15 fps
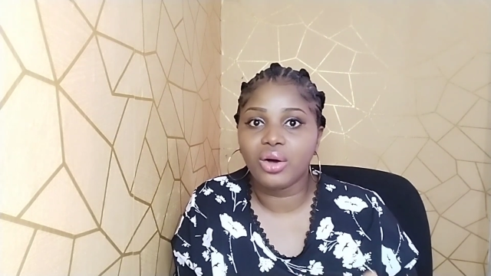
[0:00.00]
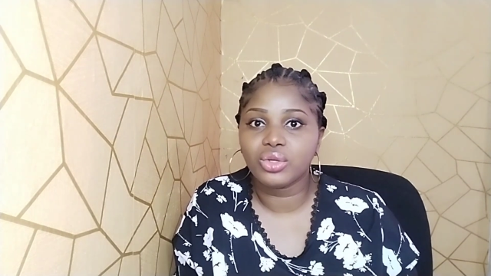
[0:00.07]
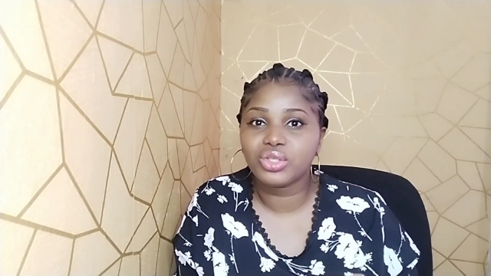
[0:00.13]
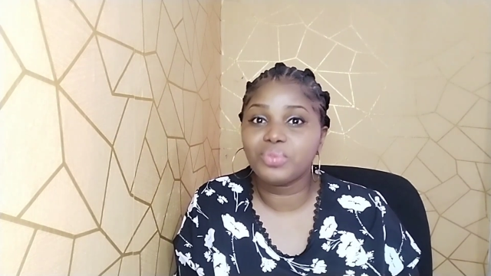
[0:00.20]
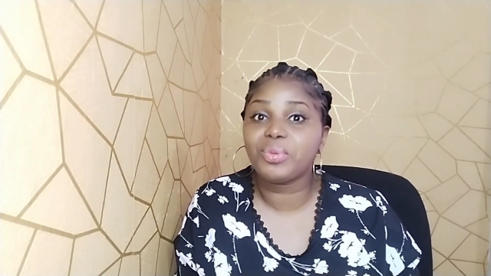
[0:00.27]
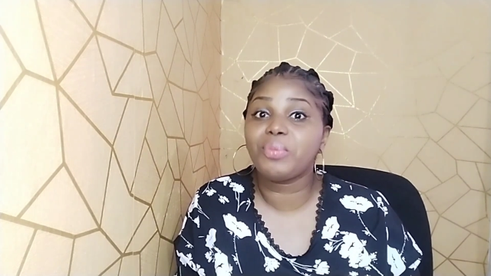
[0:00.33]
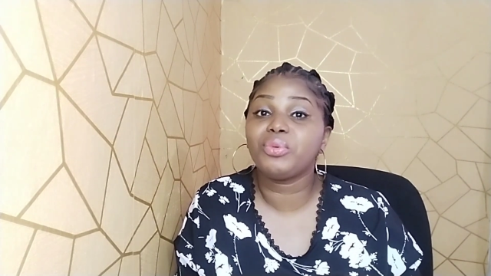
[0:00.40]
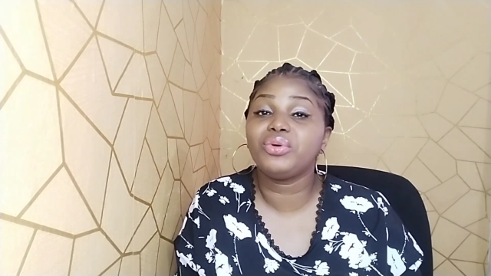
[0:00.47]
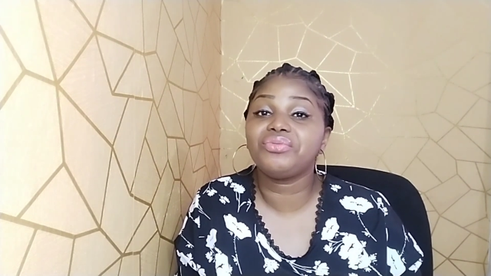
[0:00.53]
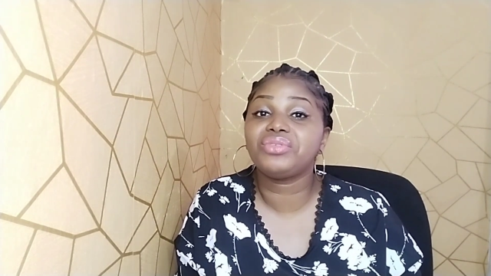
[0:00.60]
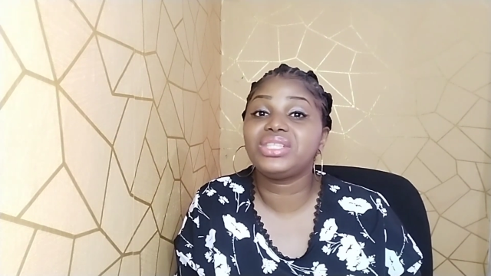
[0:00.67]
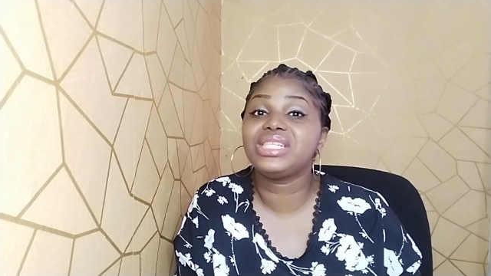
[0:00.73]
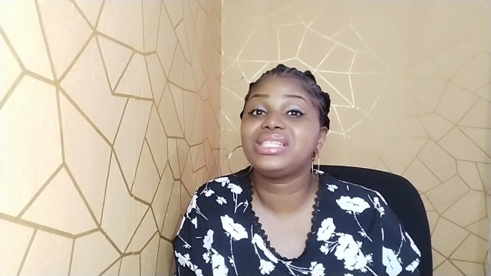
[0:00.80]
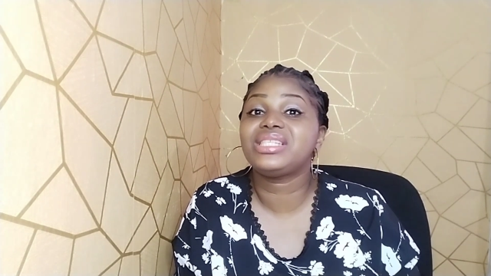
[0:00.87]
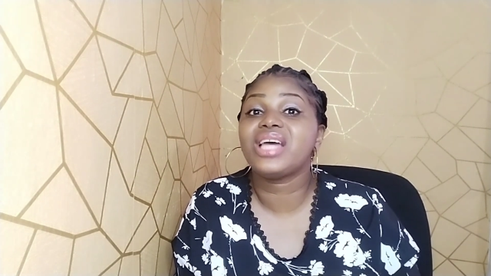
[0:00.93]
Some people even
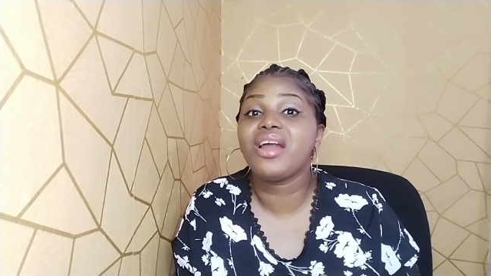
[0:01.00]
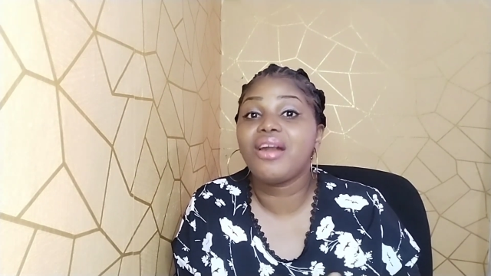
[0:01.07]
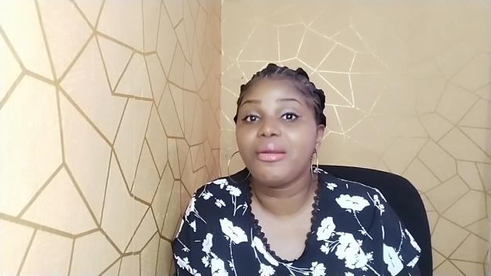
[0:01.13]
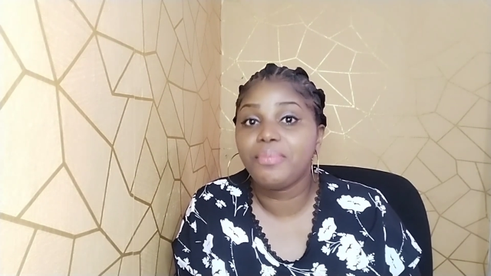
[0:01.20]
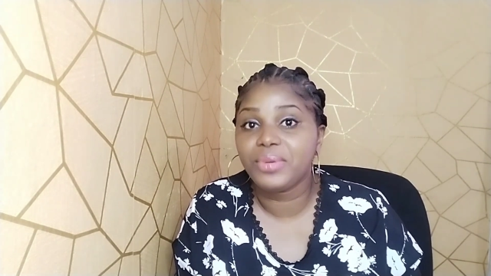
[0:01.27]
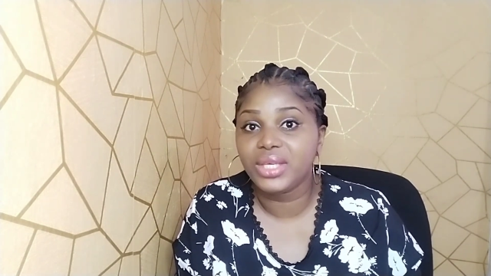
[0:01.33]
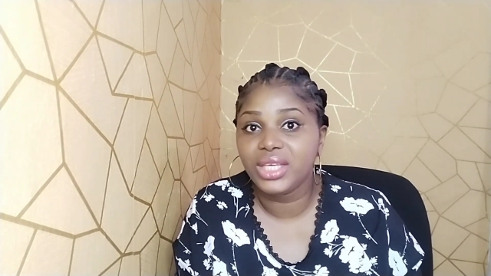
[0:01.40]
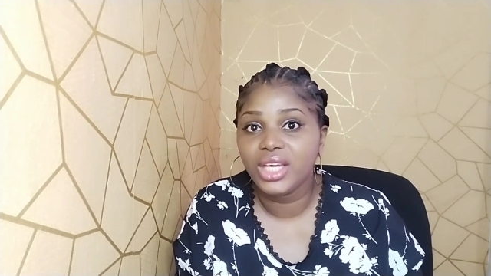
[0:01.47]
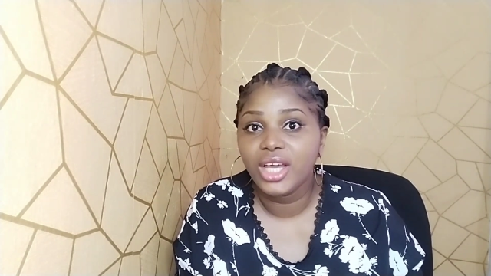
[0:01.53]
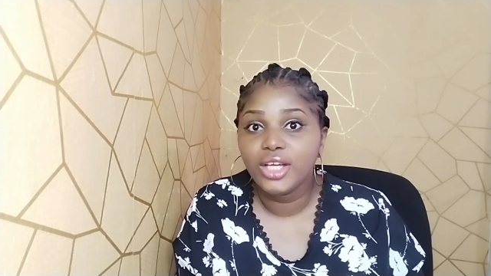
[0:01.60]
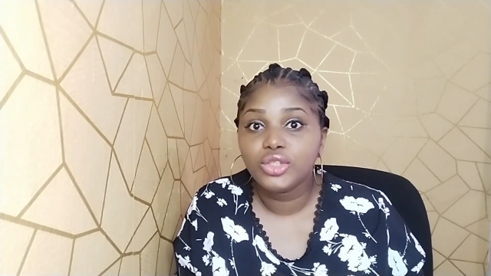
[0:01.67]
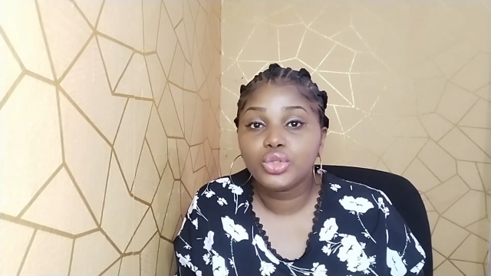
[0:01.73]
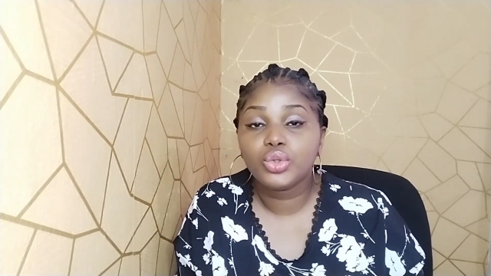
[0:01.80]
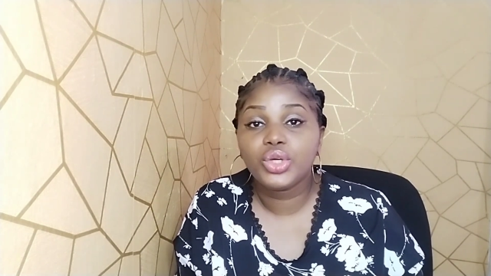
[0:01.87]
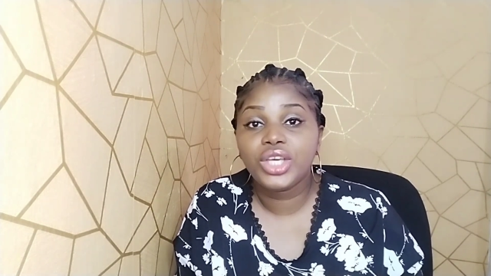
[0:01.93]
need therapy
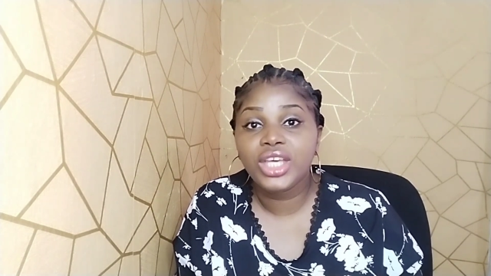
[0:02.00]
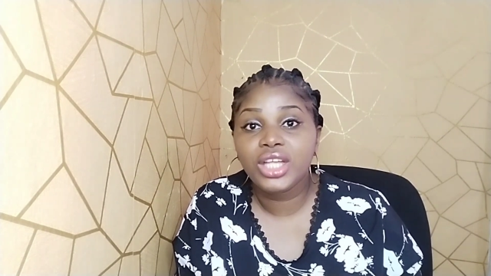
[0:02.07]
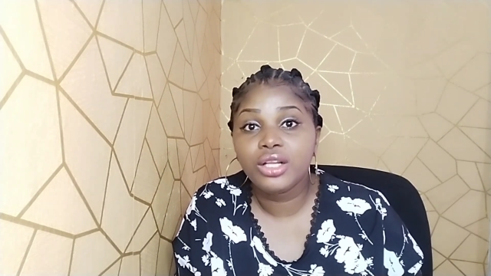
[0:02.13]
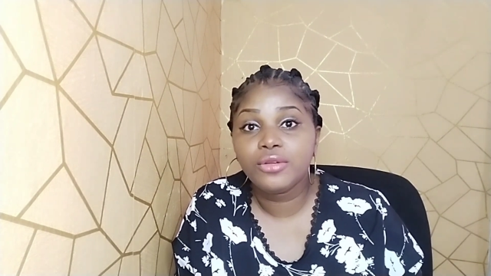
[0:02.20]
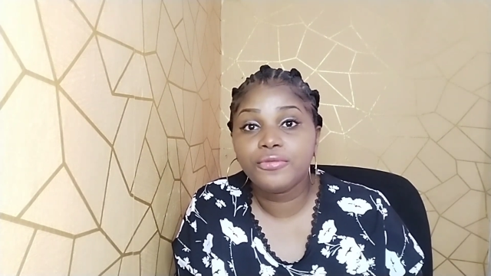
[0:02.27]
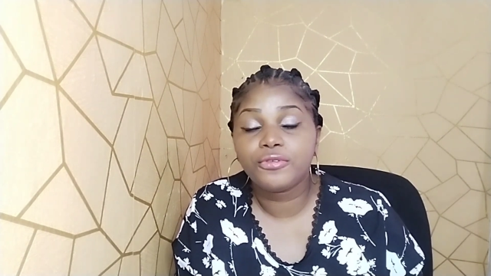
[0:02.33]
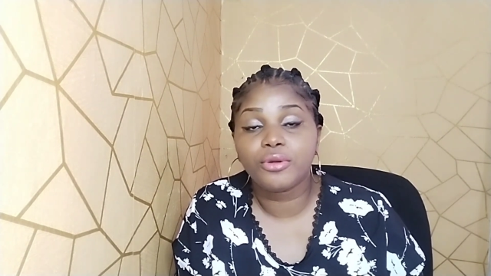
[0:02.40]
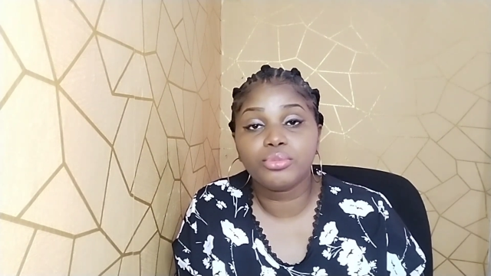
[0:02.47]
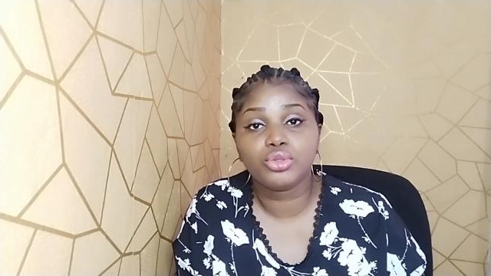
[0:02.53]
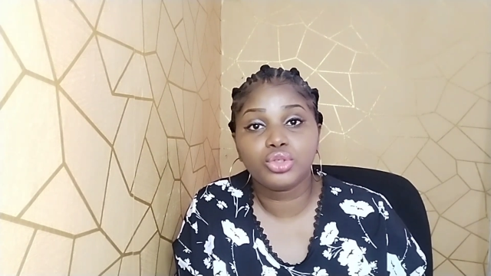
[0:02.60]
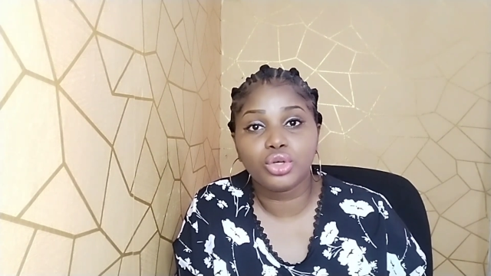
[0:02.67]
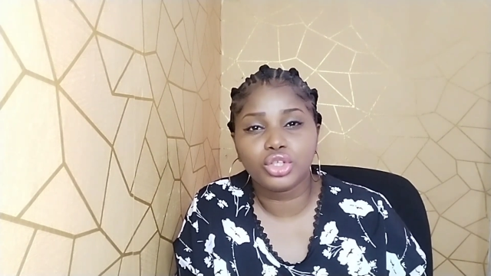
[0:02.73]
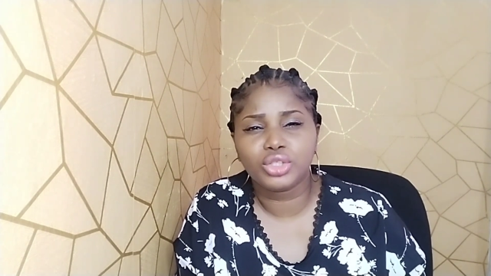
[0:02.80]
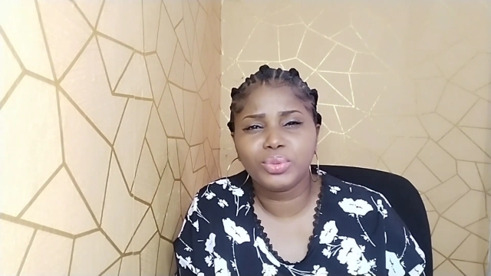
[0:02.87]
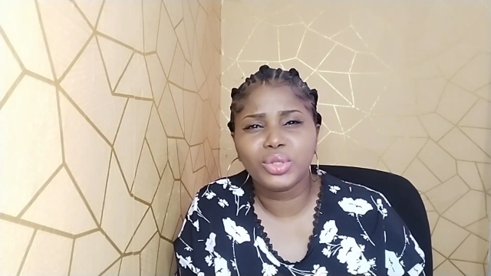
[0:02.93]
to heal from
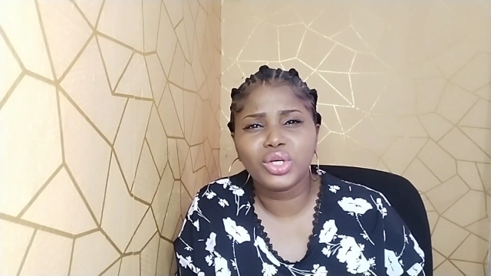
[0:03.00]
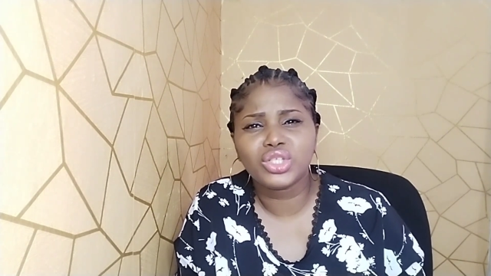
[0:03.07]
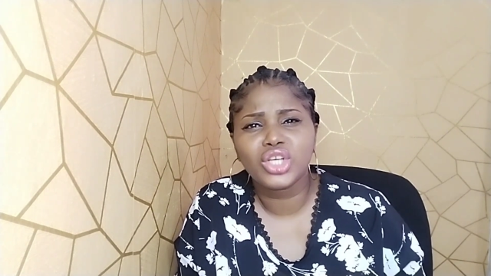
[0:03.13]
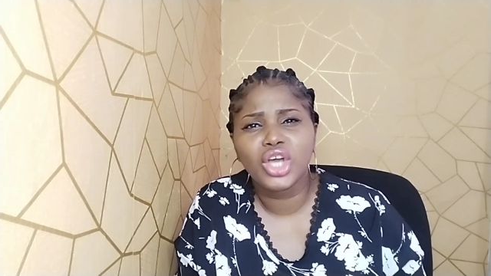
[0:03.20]
such, because